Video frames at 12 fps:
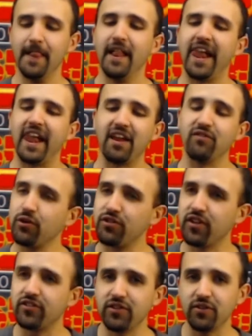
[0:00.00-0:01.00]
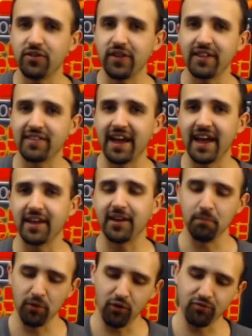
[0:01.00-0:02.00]
And I've used it to do things like
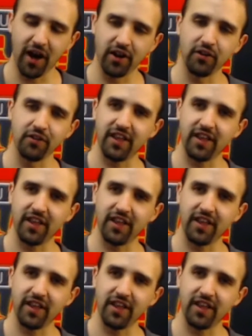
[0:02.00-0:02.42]
move models